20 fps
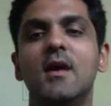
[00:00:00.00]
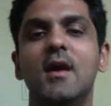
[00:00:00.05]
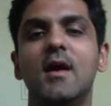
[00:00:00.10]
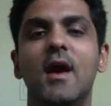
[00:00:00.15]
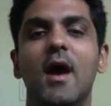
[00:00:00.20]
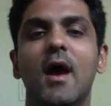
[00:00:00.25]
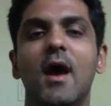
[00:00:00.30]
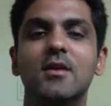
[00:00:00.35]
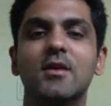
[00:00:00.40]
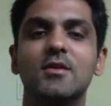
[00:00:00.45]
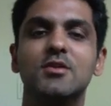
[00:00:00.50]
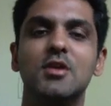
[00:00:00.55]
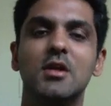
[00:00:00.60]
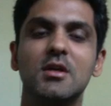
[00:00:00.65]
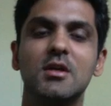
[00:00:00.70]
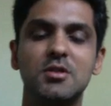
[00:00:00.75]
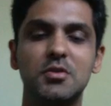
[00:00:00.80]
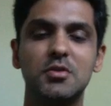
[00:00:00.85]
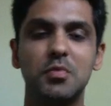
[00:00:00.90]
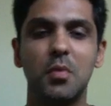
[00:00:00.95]
And the
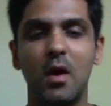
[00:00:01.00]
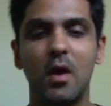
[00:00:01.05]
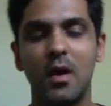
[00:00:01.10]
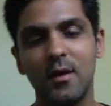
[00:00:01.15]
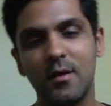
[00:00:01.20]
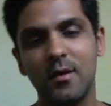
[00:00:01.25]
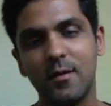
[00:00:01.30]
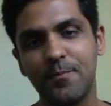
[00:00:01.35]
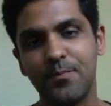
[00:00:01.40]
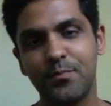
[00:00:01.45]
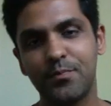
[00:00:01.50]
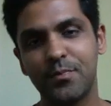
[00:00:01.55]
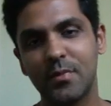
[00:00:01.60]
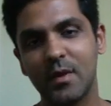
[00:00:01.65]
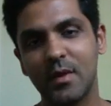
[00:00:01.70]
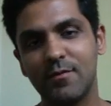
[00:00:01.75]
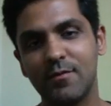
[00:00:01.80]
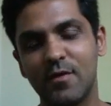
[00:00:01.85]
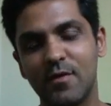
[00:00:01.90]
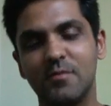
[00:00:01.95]
Jesht one
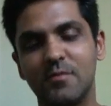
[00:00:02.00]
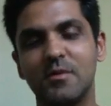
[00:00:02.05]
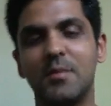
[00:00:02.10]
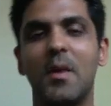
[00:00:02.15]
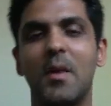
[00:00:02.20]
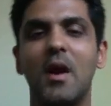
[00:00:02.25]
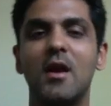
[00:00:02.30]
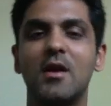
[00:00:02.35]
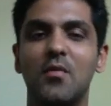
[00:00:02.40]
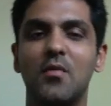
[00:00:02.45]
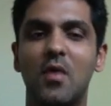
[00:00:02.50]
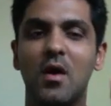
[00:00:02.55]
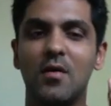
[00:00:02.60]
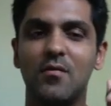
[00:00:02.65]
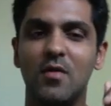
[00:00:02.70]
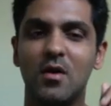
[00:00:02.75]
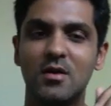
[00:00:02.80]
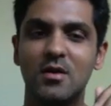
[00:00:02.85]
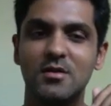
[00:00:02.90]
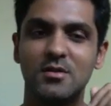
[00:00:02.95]
from the Pandava
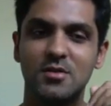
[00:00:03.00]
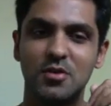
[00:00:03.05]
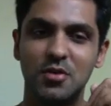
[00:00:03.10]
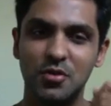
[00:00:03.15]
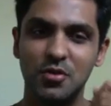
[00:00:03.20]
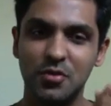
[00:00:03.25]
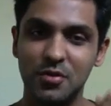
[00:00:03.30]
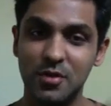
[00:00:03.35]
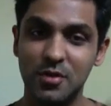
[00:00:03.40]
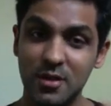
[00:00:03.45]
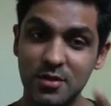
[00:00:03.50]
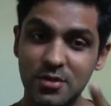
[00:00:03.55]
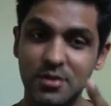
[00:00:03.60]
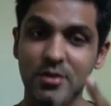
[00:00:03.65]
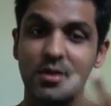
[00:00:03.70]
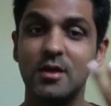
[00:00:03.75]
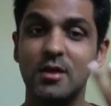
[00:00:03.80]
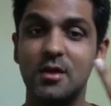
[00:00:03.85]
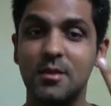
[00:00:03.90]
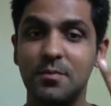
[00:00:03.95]
was
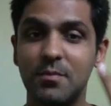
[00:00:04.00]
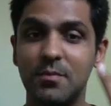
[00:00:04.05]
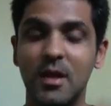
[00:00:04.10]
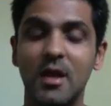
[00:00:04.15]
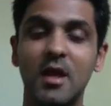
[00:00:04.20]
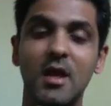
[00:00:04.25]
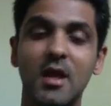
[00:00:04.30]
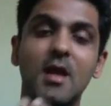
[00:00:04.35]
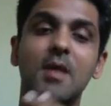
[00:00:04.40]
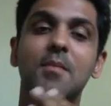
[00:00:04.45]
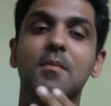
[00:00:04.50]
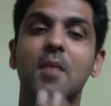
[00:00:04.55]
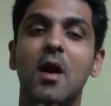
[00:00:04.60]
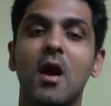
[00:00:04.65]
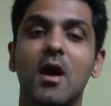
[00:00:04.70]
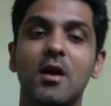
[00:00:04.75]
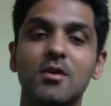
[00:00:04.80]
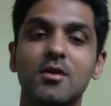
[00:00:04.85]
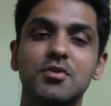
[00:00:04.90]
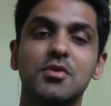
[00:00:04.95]
Yudhishthir, Bhim,
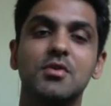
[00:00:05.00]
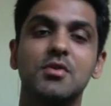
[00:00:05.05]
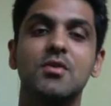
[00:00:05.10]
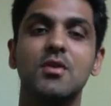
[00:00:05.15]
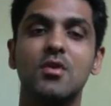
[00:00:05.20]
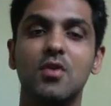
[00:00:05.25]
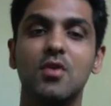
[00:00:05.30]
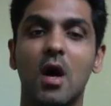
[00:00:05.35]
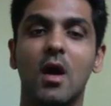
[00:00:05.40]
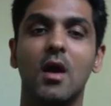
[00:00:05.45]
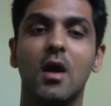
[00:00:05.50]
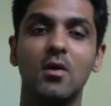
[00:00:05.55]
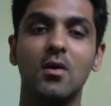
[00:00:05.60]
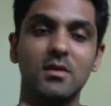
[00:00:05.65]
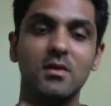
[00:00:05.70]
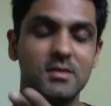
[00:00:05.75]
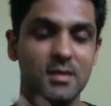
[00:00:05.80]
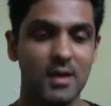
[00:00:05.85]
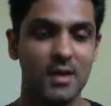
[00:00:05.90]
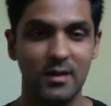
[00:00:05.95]
Arjun, Nakul,
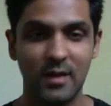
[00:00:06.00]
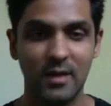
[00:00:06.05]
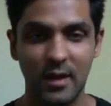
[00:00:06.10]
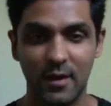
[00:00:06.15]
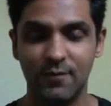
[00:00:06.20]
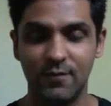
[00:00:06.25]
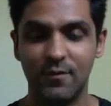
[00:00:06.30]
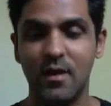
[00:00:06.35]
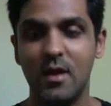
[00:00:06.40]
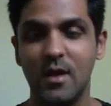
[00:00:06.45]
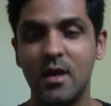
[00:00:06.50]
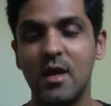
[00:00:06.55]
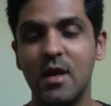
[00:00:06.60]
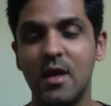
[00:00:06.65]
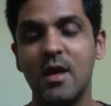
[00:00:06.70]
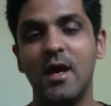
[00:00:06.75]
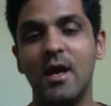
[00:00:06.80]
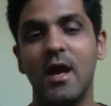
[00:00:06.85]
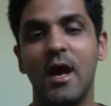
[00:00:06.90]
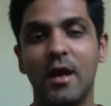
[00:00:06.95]
Sadev.
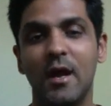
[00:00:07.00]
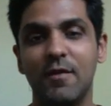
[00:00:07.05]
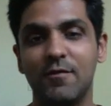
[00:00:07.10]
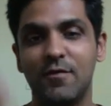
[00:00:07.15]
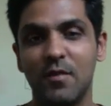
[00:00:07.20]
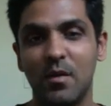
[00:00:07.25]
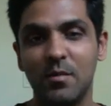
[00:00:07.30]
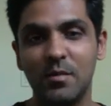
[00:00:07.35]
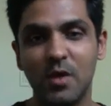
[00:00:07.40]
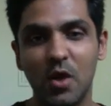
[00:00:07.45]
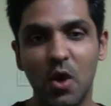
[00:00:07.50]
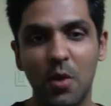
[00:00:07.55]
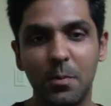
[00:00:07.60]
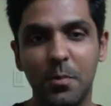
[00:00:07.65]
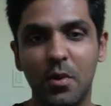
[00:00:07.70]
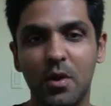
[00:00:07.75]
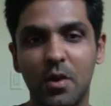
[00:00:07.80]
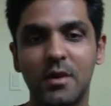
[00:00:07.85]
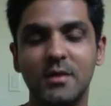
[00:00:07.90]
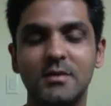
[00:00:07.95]
And from the
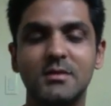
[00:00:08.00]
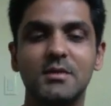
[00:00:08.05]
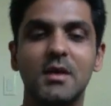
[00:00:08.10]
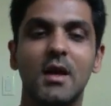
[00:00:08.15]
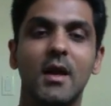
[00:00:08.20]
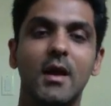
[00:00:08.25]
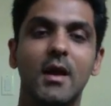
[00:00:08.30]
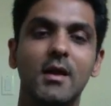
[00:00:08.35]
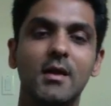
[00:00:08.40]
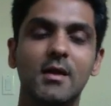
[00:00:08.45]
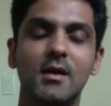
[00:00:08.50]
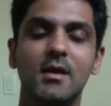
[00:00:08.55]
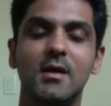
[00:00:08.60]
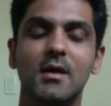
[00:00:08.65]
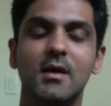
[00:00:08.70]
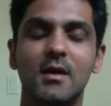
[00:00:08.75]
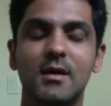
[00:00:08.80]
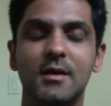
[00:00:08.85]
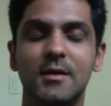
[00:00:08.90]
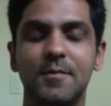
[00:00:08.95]
opponent side,
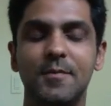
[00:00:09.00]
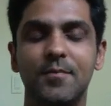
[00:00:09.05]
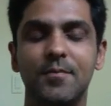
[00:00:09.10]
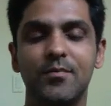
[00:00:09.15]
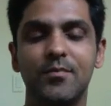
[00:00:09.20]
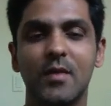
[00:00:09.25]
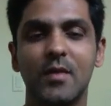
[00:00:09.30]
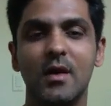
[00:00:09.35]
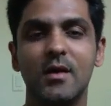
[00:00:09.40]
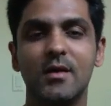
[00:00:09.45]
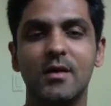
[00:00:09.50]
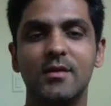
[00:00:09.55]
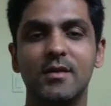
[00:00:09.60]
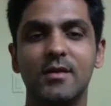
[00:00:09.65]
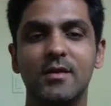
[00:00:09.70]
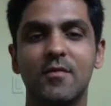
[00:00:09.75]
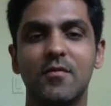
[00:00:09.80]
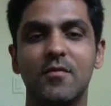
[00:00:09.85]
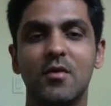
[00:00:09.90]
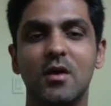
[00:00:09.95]

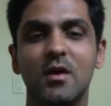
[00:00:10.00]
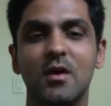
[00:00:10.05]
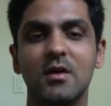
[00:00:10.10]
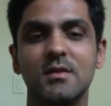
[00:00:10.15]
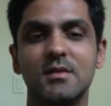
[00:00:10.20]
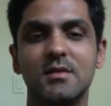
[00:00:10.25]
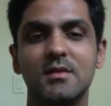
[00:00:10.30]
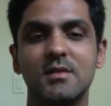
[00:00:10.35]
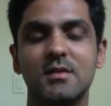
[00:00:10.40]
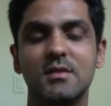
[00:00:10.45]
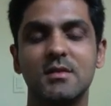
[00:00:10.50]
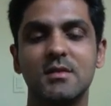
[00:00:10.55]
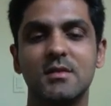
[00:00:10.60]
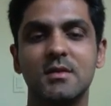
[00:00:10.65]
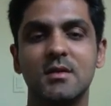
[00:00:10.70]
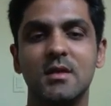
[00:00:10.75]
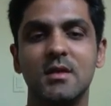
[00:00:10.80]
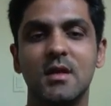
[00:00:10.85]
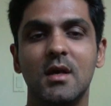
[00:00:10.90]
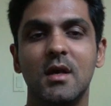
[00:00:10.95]
there was
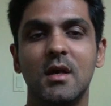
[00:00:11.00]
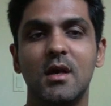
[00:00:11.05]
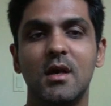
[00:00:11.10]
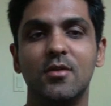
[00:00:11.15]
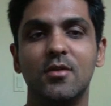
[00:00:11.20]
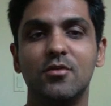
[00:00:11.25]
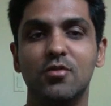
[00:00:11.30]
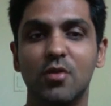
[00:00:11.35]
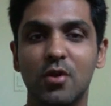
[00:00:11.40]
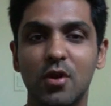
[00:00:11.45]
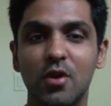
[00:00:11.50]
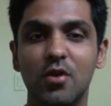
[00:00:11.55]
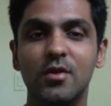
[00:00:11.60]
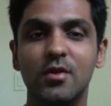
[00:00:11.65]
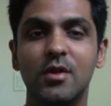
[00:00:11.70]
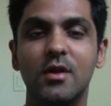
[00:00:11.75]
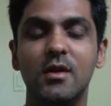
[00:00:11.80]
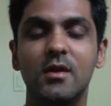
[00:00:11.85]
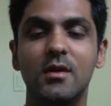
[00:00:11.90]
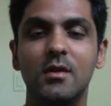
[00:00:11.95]

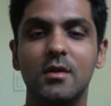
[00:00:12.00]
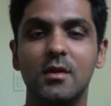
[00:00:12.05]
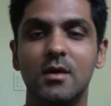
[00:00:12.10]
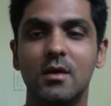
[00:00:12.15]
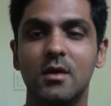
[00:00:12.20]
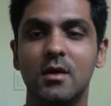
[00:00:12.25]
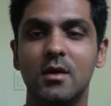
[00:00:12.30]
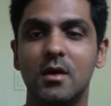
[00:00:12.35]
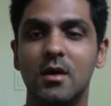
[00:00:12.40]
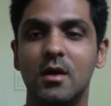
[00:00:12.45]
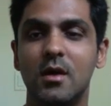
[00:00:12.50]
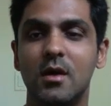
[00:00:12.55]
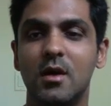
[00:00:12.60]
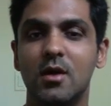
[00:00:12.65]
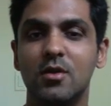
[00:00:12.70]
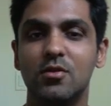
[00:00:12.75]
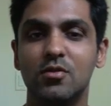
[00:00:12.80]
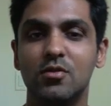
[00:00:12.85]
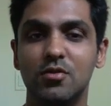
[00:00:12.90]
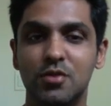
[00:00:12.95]
Duryodhan,
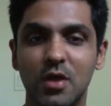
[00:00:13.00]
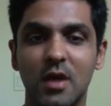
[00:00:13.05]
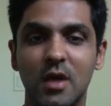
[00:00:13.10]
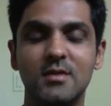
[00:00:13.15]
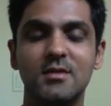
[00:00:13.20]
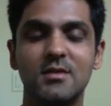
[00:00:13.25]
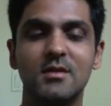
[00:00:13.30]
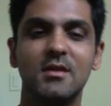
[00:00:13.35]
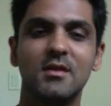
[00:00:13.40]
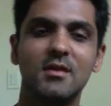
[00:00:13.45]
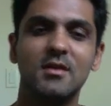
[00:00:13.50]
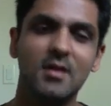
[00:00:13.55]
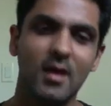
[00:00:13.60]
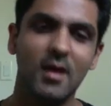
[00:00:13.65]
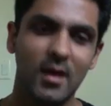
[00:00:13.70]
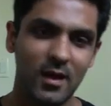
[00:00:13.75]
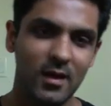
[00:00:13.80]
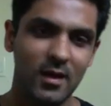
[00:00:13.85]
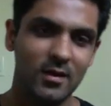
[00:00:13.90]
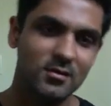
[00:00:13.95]
Dushasan,
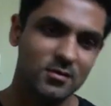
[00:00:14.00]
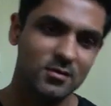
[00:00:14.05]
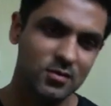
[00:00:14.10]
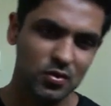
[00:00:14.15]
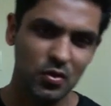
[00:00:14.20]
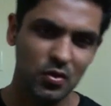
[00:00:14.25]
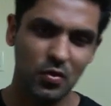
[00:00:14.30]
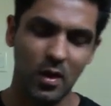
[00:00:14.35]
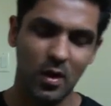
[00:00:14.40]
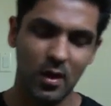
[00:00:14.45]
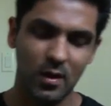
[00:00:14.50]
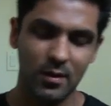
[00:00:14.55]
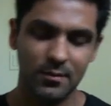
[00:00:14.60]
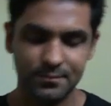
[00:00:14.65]
and so on.